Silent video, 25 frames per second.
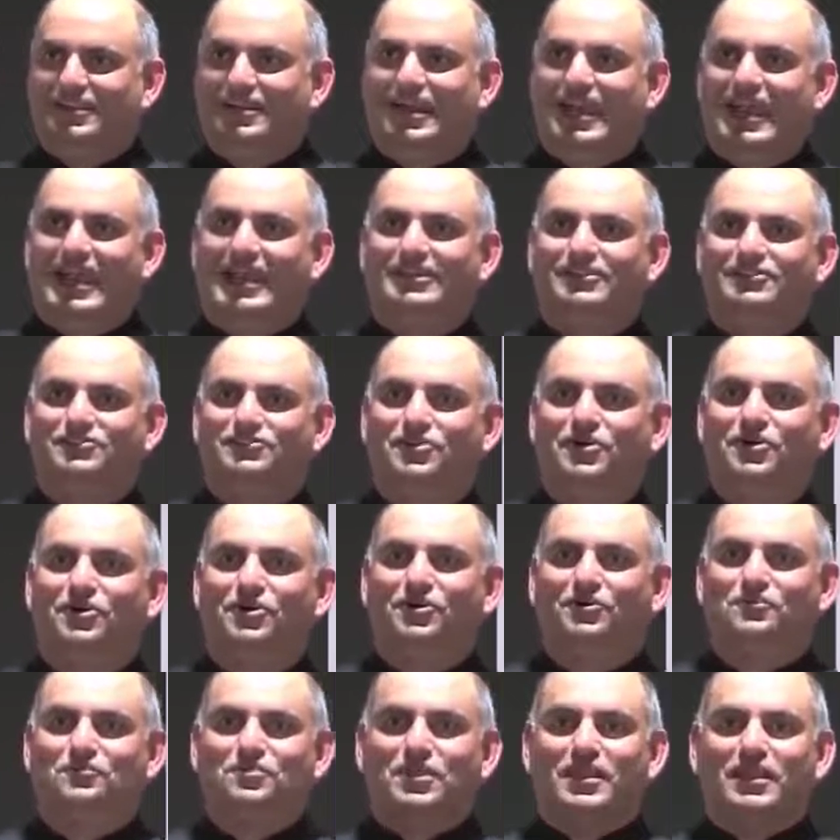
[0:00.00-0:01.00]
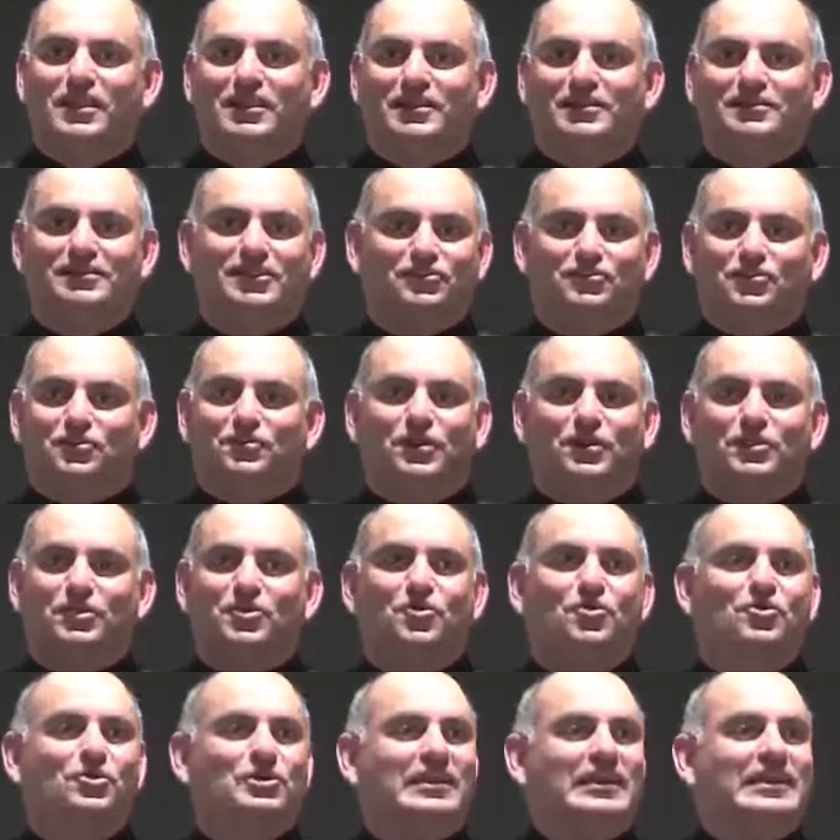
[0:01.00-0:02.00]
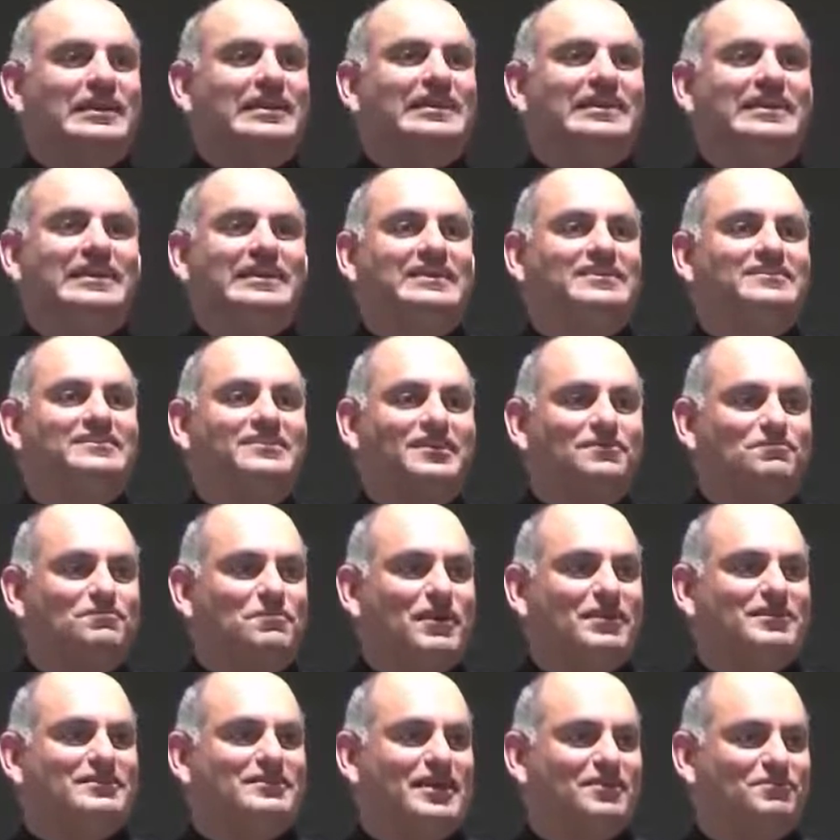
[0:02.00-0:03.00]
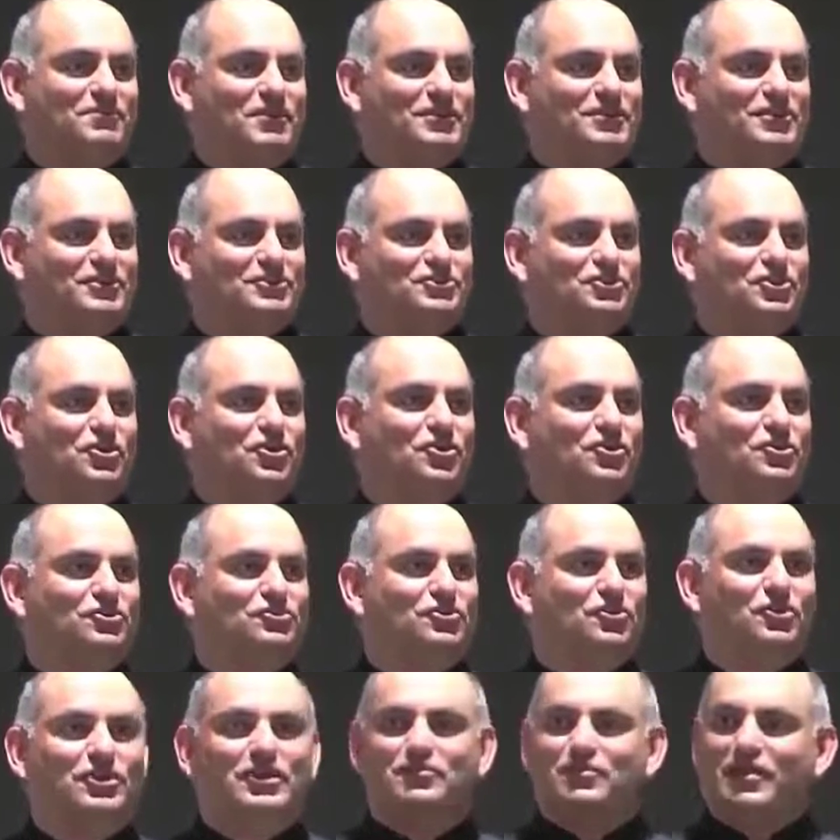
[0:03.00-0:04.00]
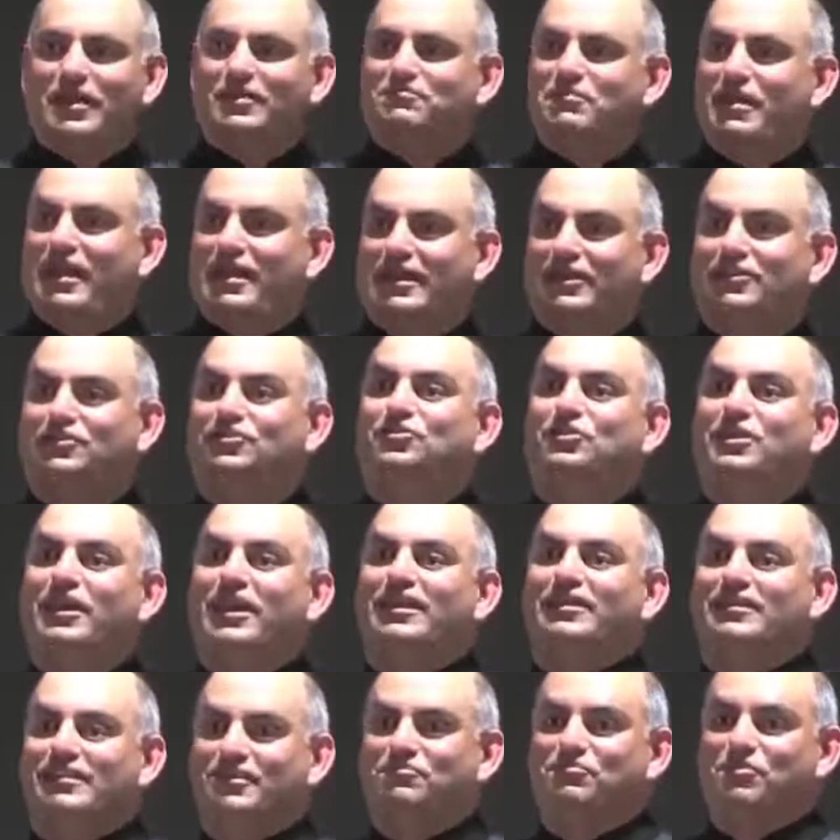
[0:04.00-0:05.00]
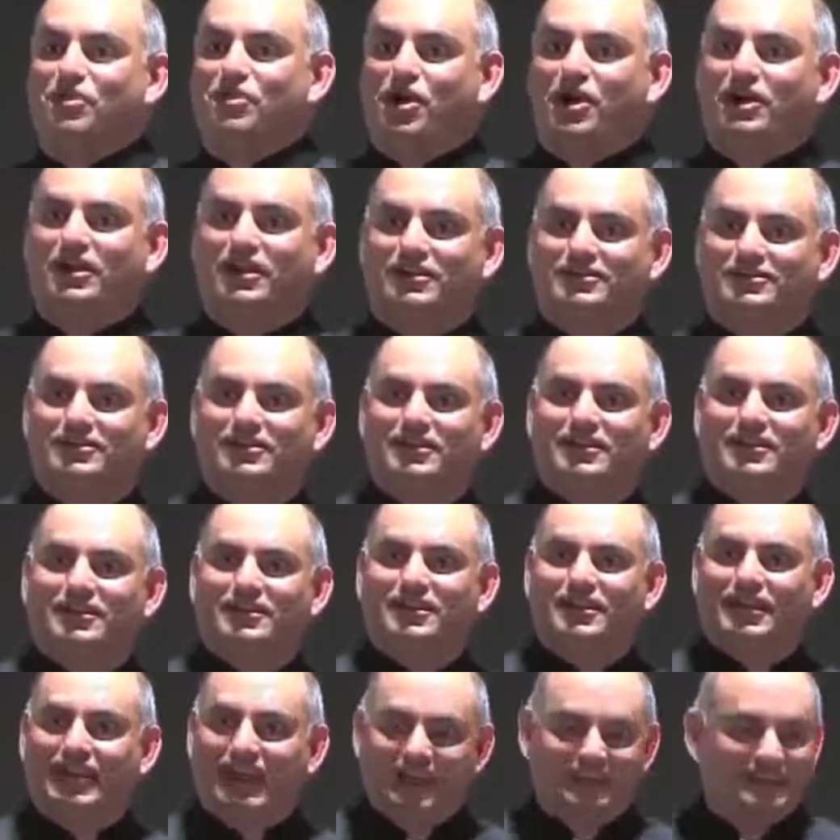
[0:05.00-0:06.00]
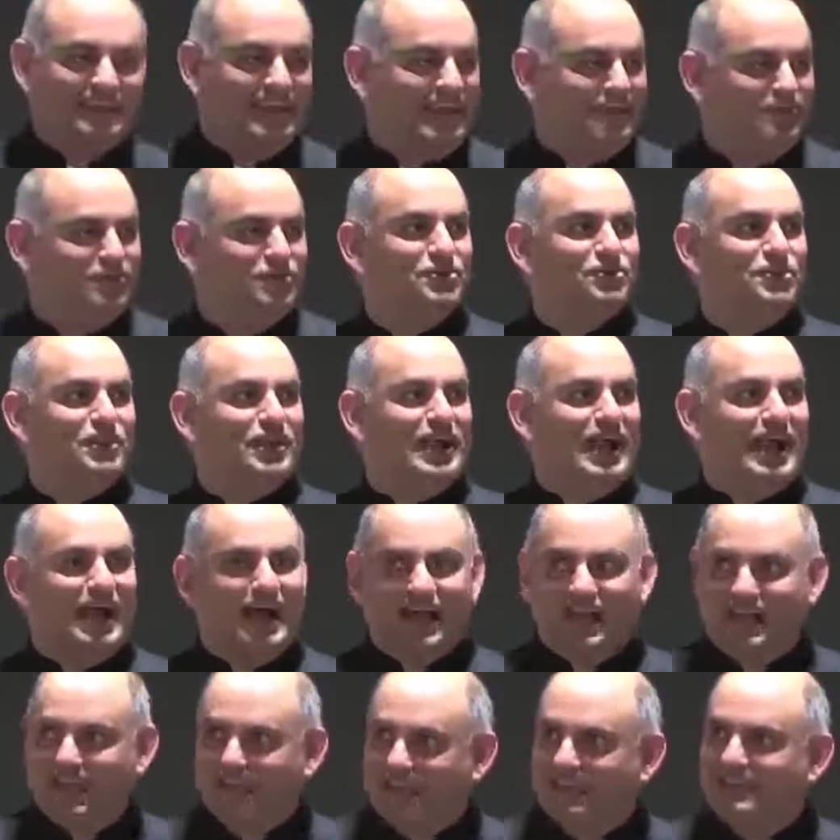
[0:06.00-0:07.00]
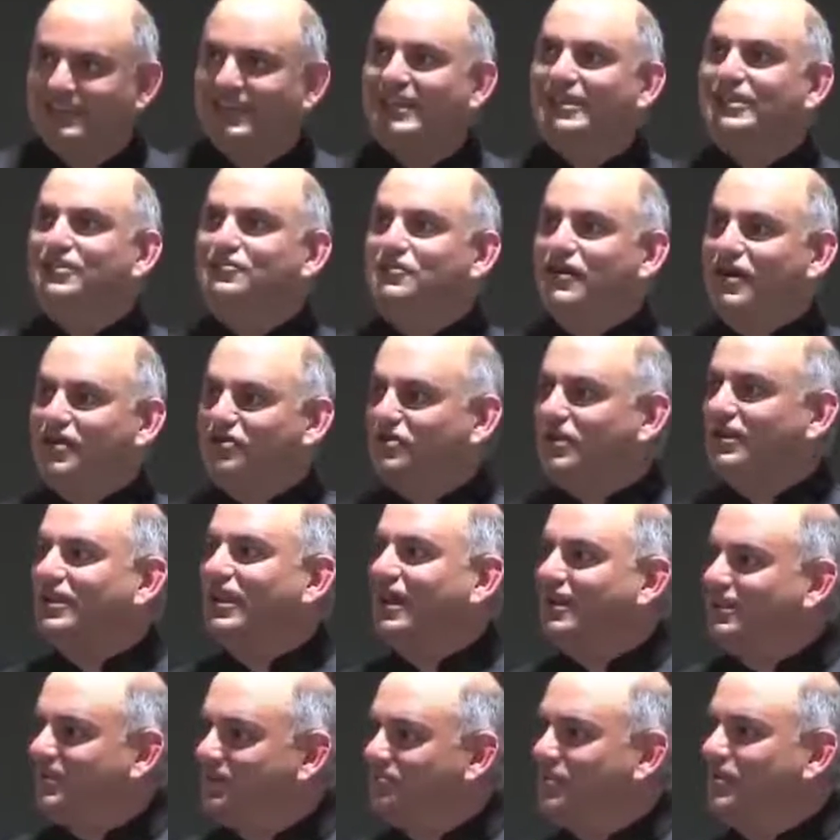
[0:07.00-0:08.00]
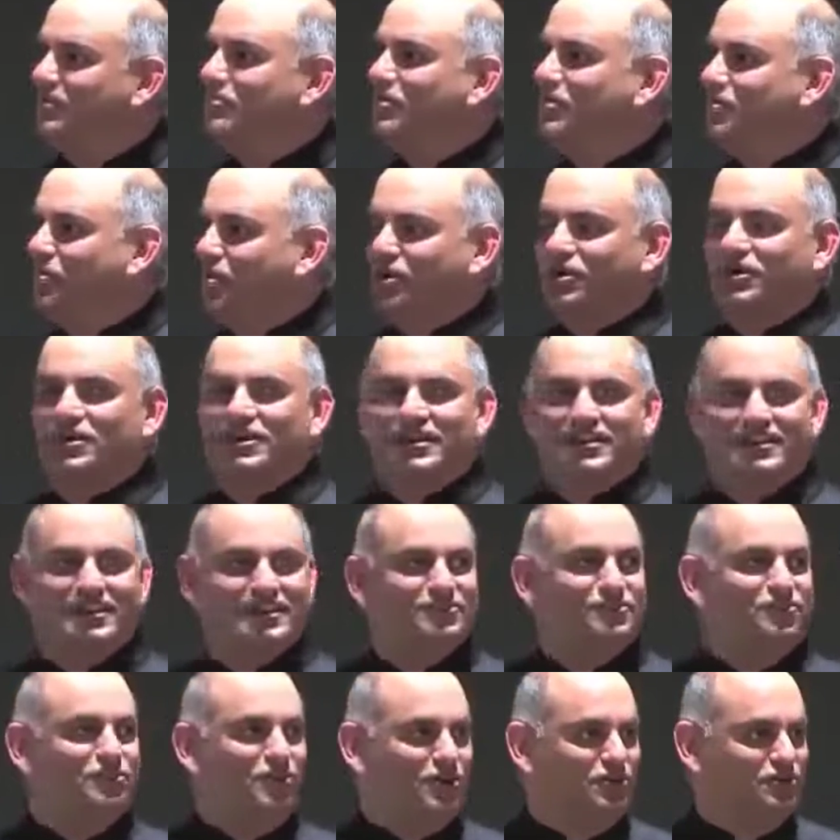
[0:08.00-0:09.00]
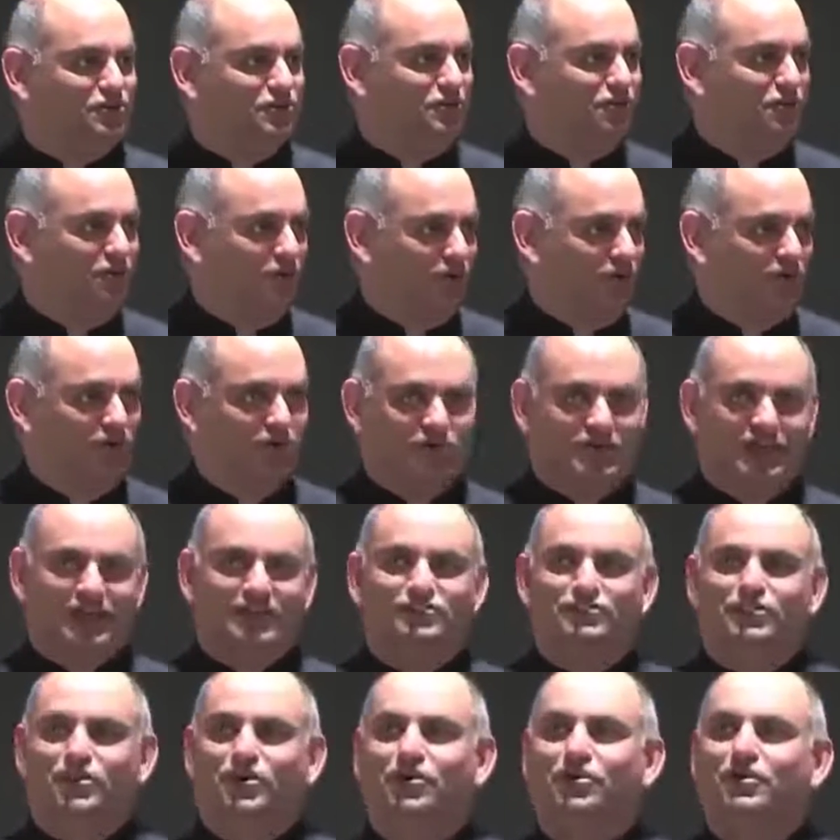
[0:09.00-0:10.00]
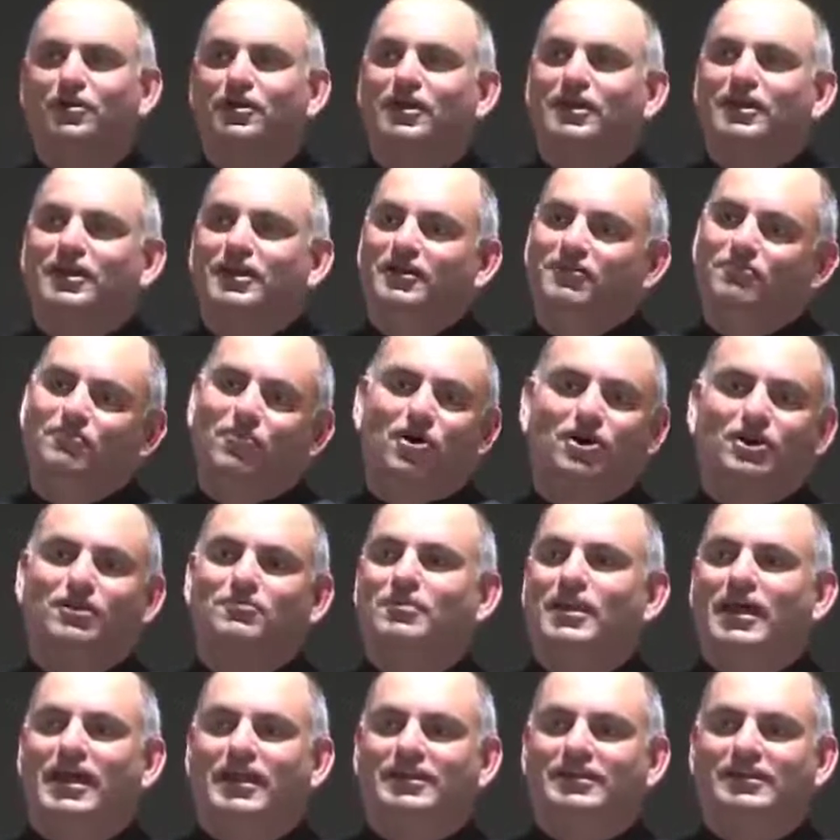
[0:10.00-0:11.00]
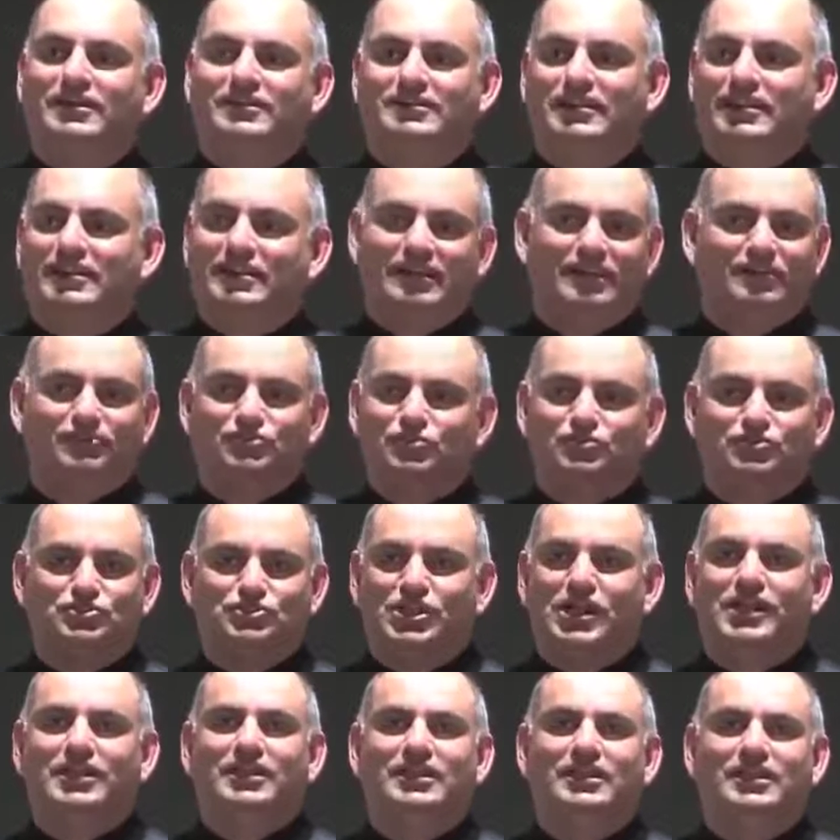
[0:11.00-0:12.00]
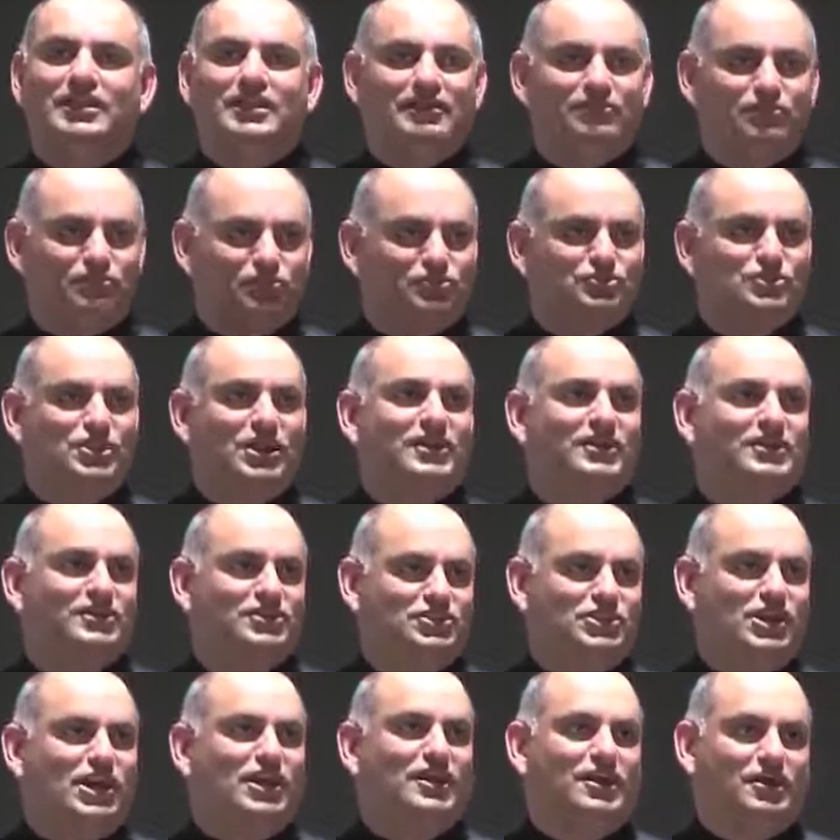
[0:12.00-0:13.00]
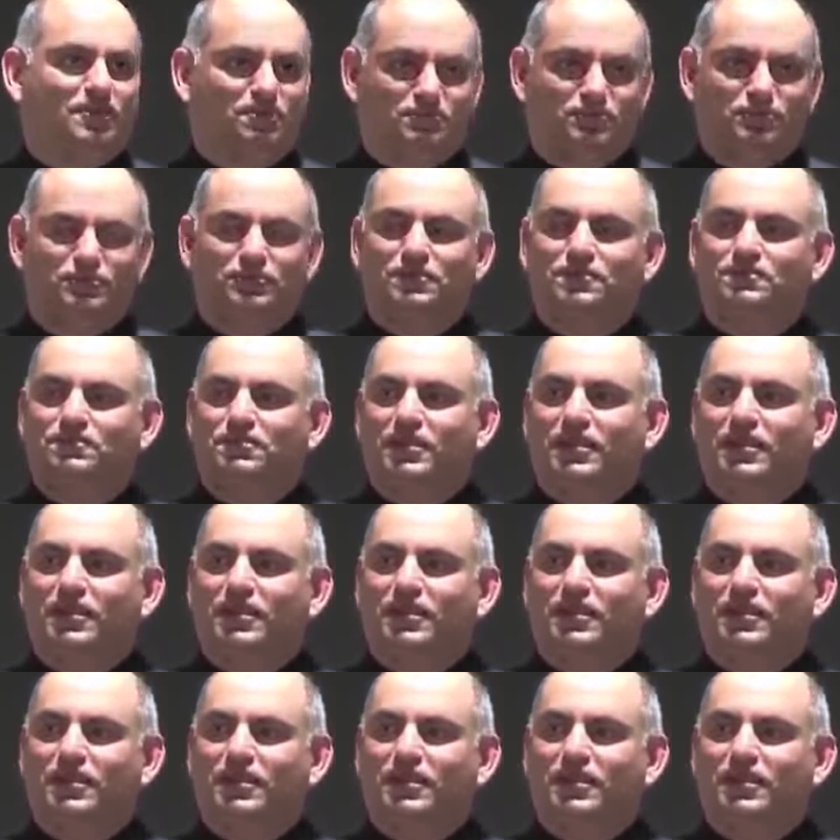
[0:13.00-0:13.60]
And so this was one of the only leads he picked up at the show. So he went back and created the product and gave it to the guy. And then he found that other people wanted it, and so on and so forth. Okay, so bottom line is that if you study startups,